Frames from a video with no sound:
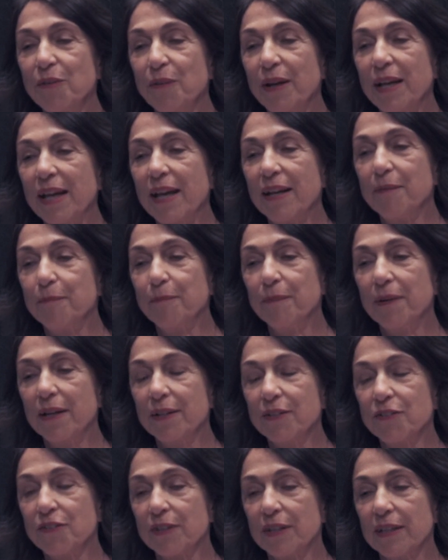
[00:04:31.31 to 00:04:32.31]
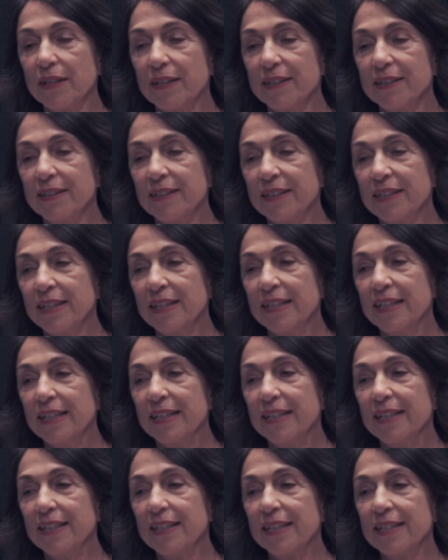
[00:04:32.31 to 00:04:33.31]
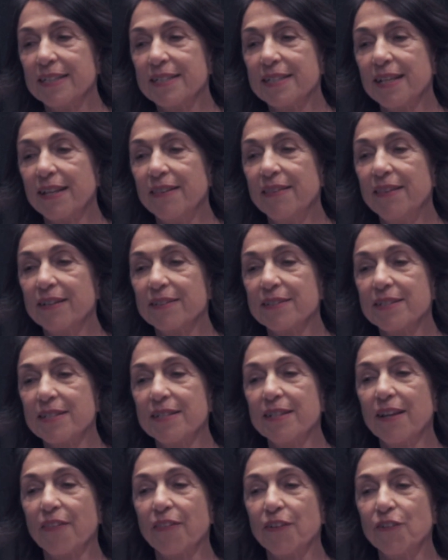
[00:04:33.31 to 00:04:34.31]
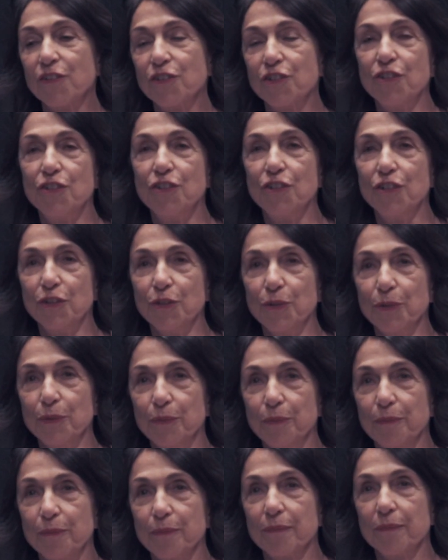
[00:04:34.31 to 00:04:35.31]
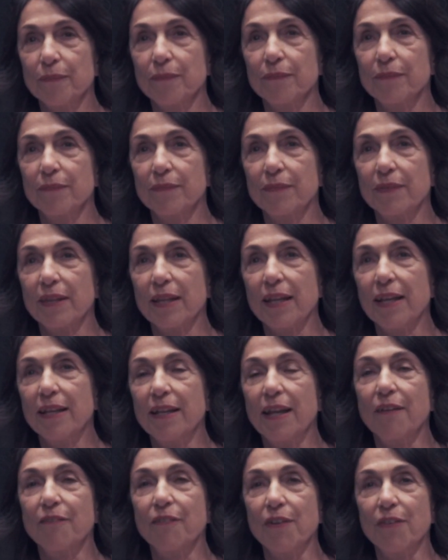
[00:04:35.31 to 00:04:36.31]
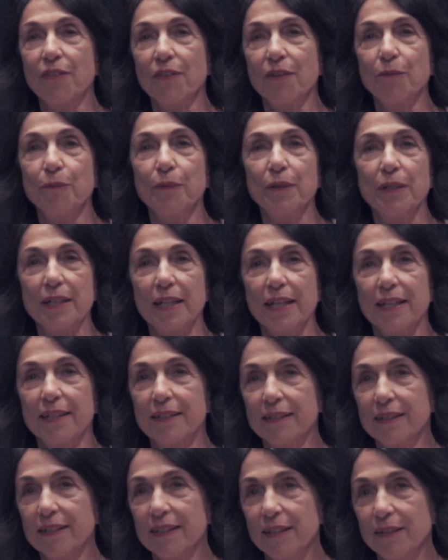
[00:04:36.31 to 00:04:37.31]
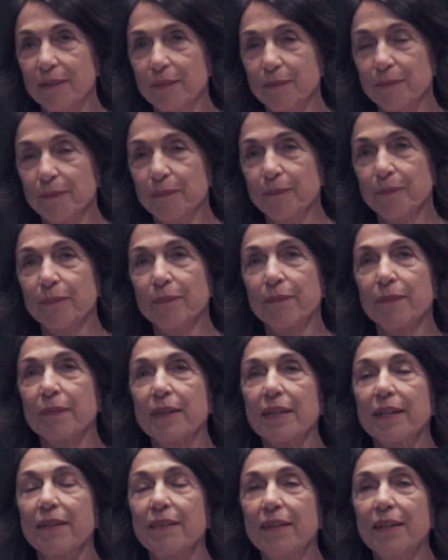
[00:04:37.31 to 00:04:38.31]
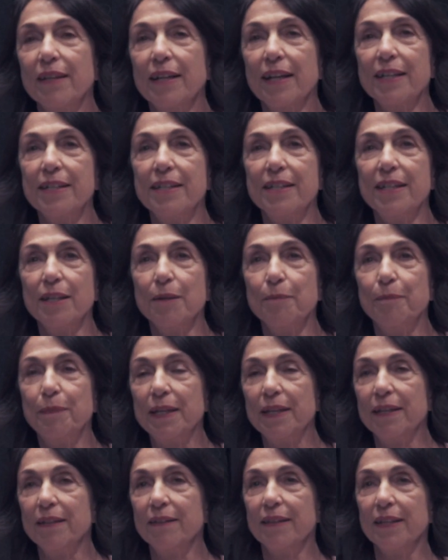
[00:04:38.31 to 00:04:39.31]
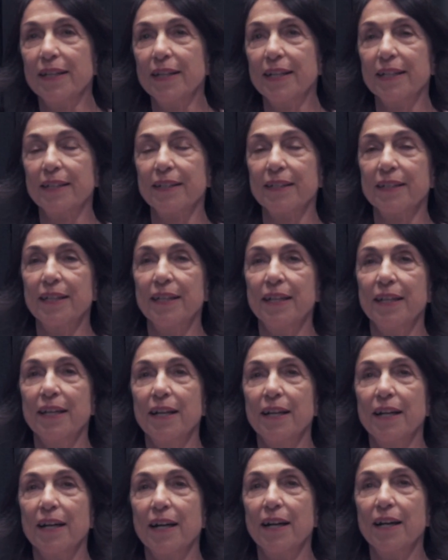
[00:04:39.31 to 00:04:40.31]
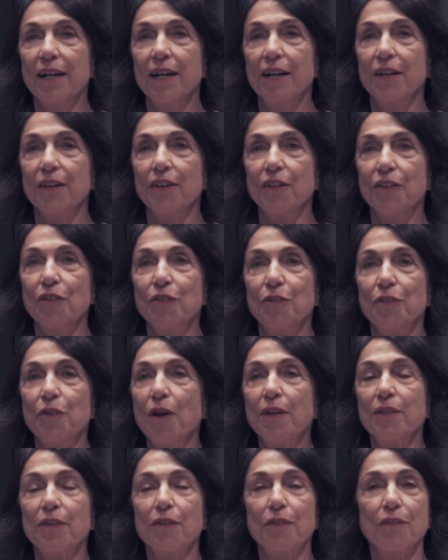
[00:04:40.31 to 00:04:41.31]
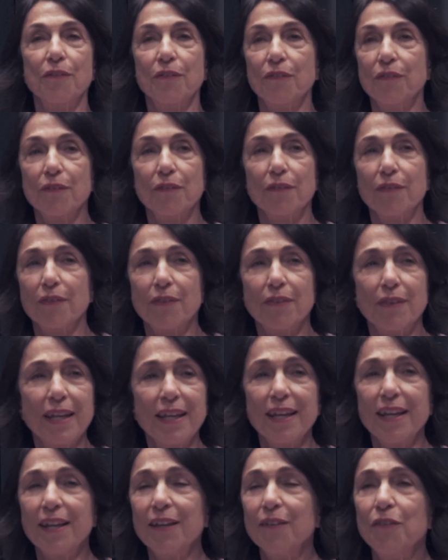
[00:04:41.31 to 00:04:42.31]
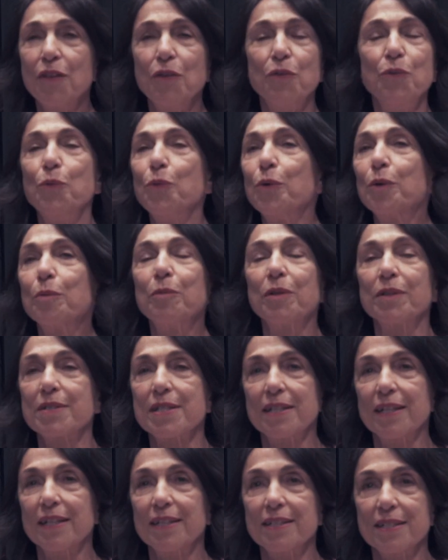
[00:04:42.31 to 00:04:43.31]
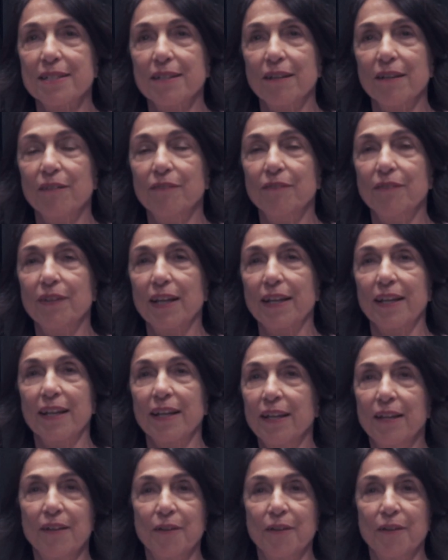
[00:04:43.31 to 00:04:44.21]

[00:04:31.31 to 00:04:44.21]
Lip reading: had a mantra that said there's nothing to do and everything will get done. The idea being that you're not thinking in the normal sense of like,